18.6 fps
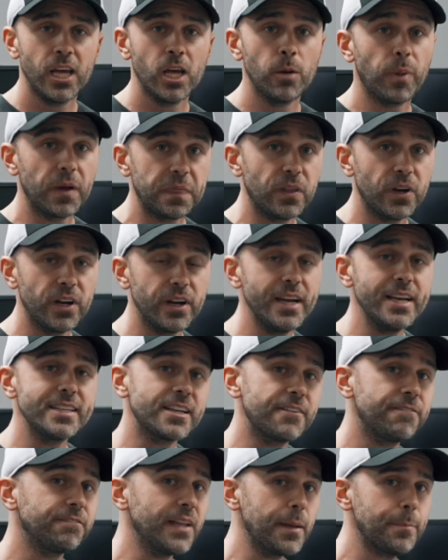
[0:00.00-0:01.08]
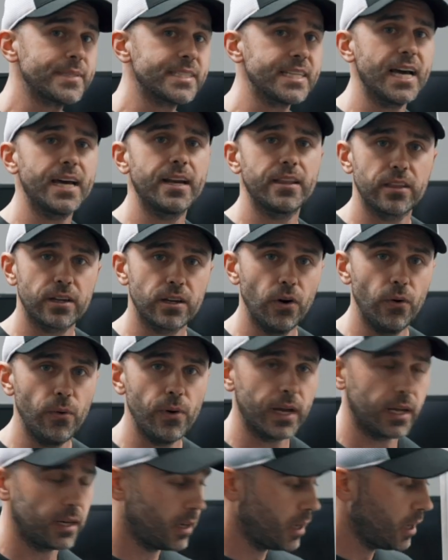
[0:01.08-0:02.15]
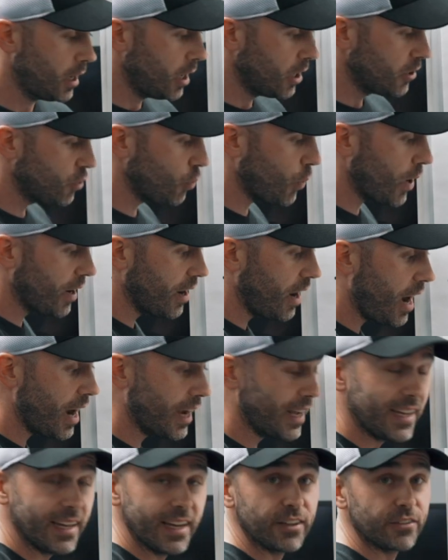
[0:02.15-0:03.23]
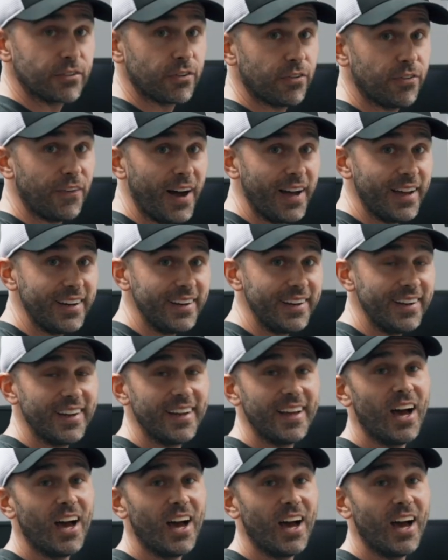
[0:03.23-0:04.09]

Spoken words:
But there is a flip side of the coin to where hockey is fun.